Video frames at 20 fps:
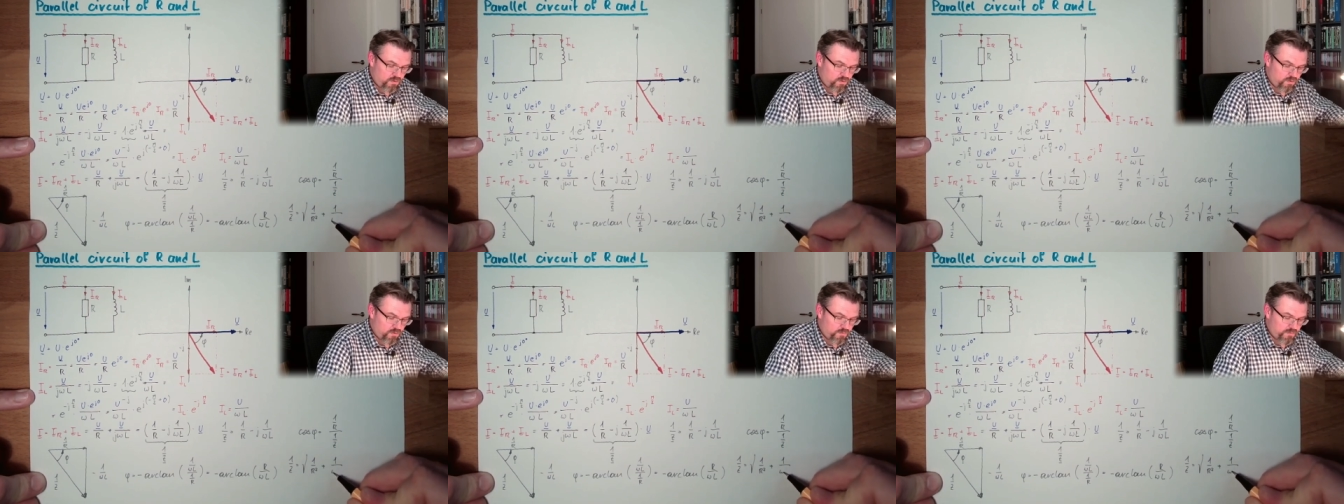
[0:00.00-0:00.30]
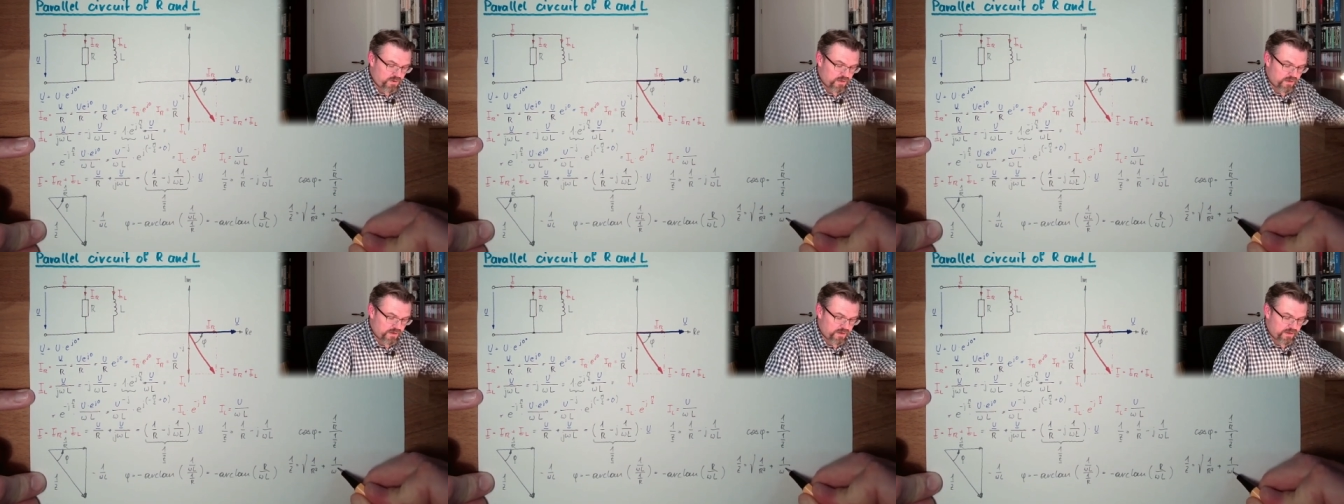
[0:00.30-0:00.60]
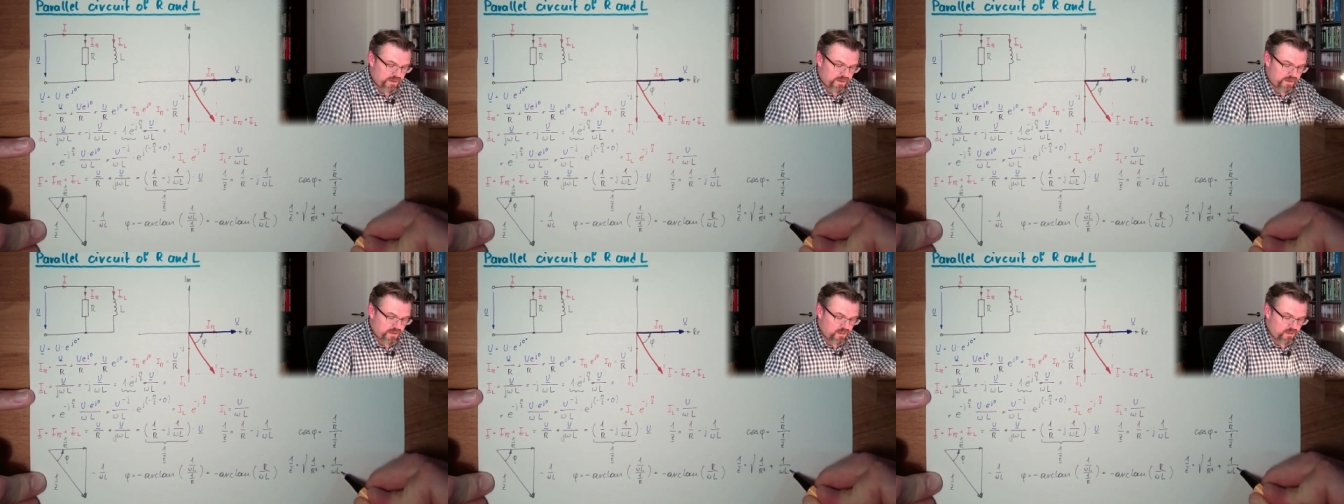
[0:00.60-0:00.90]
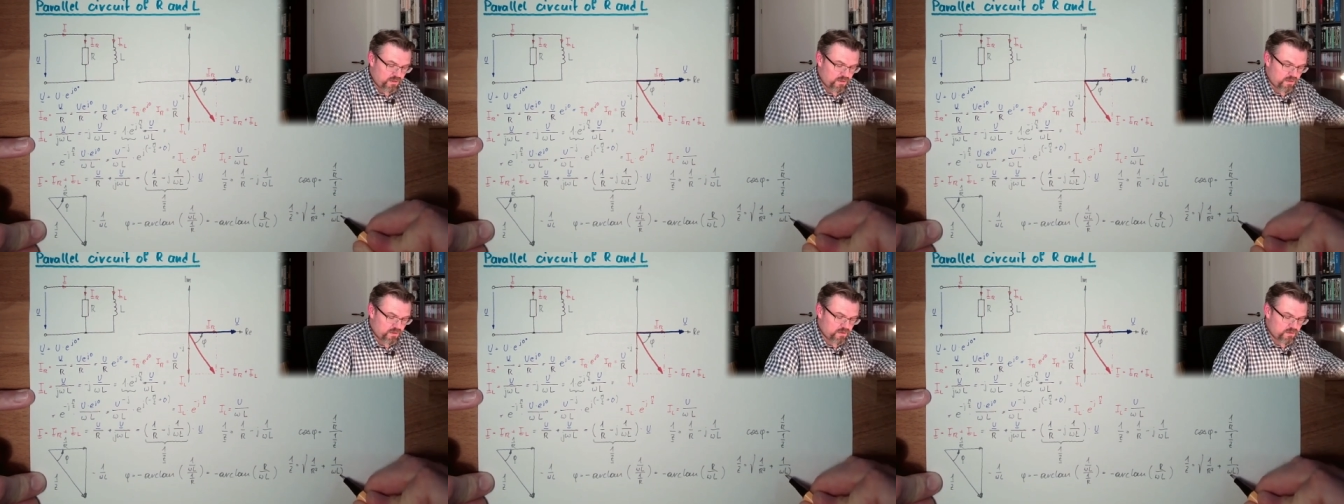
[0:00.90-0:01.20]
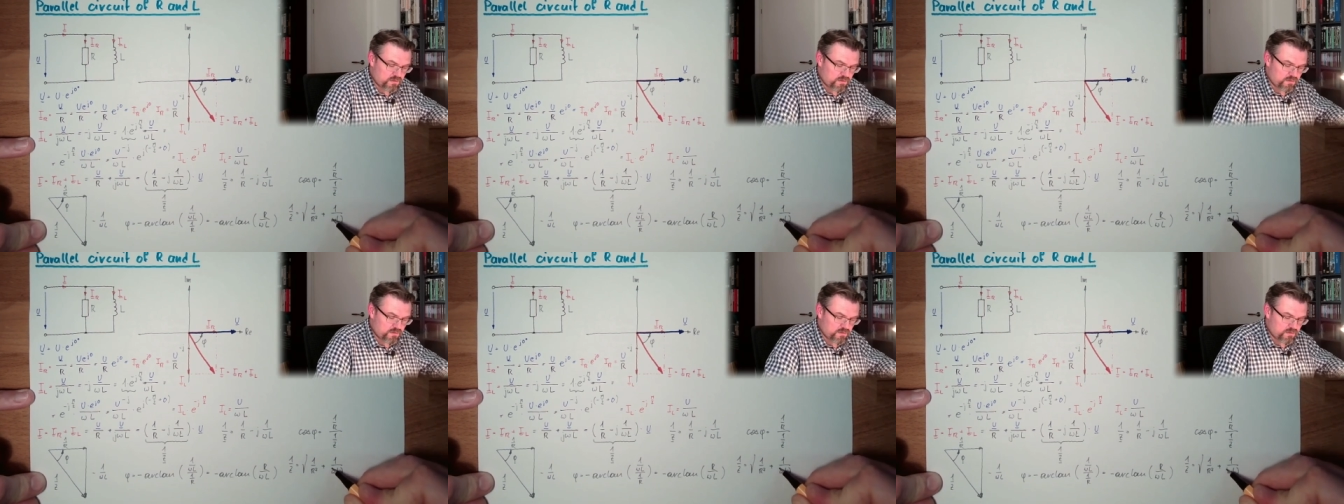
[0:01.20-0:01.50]
omega l
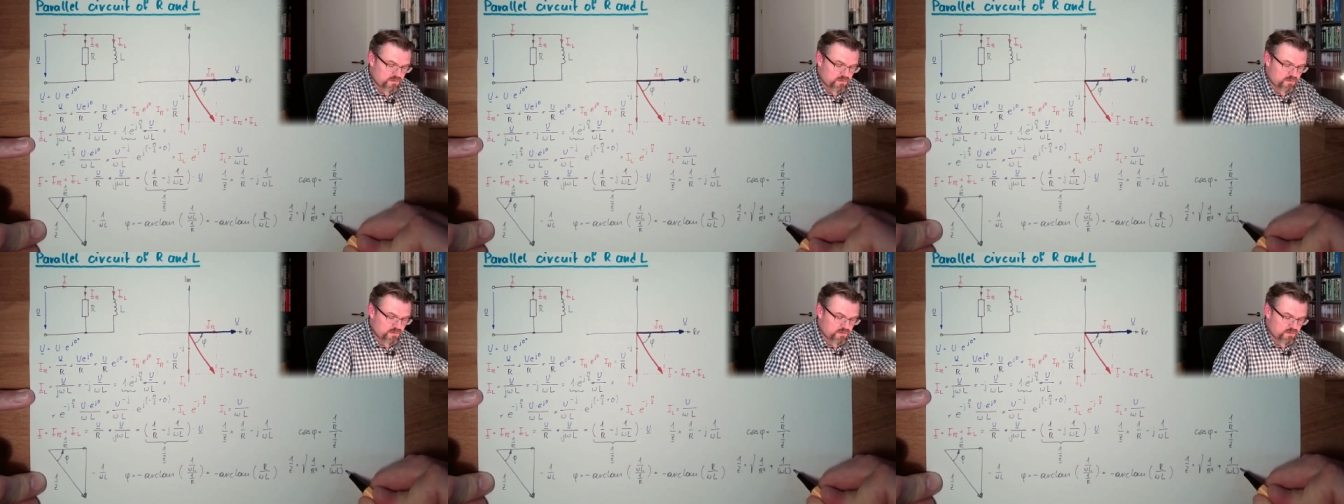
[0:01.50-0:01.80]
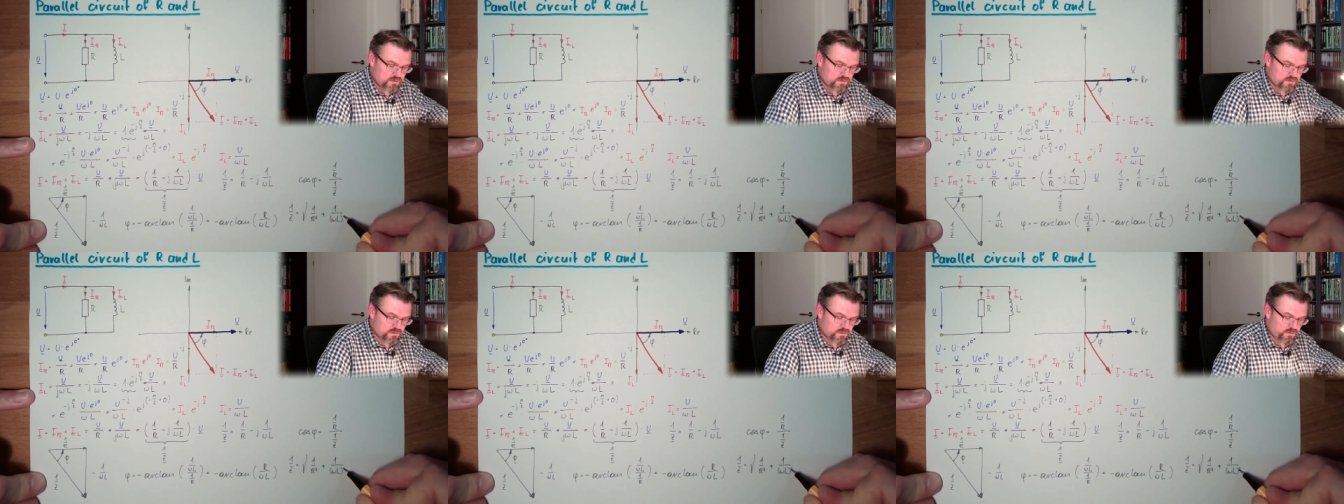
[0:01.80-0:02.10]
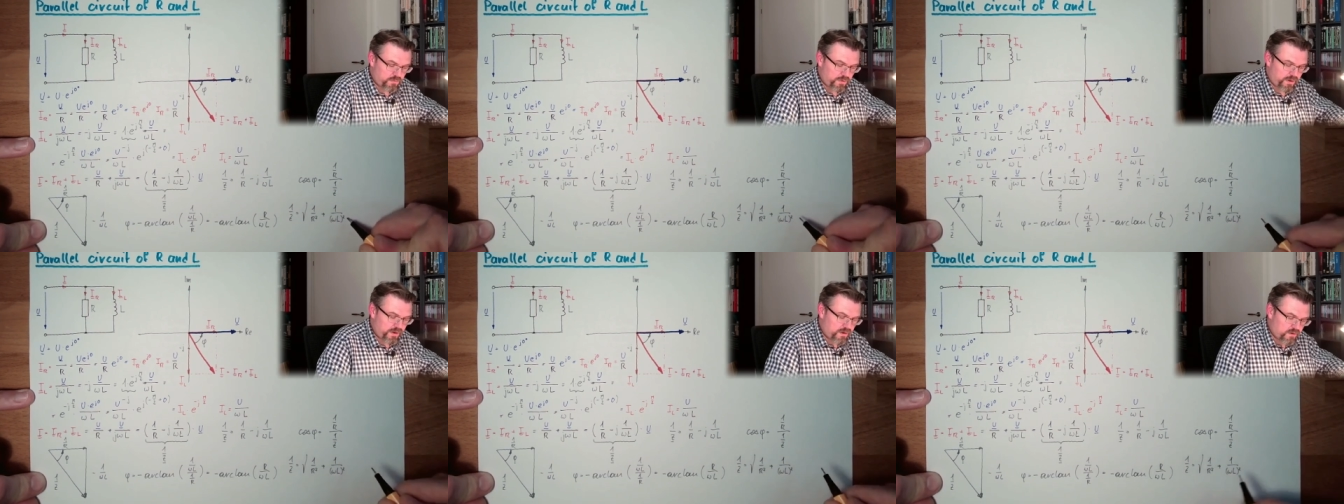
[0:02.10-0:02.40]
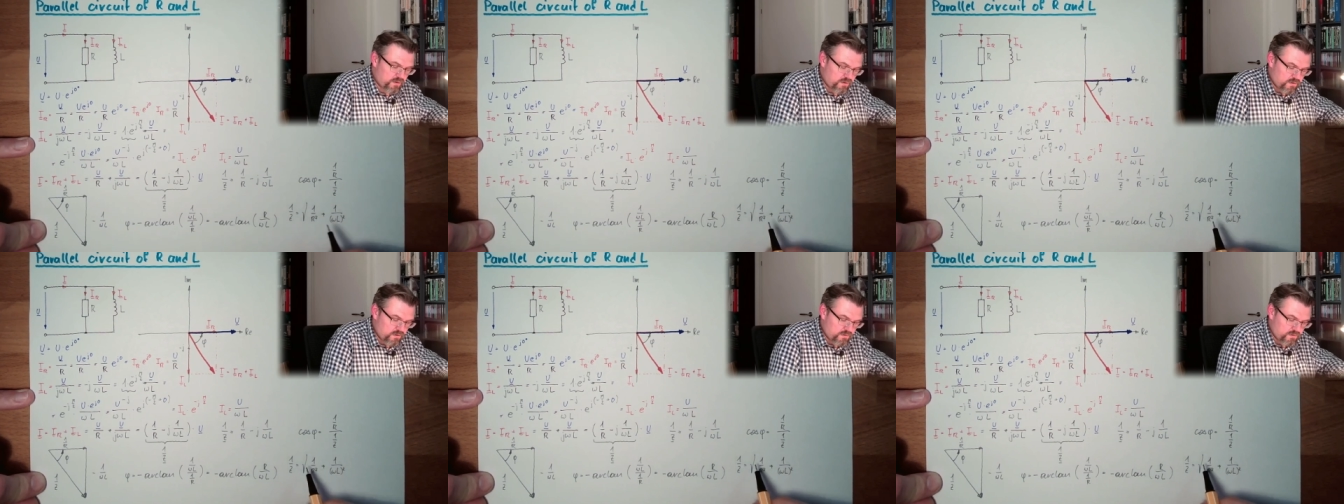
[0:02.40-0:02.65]
squared.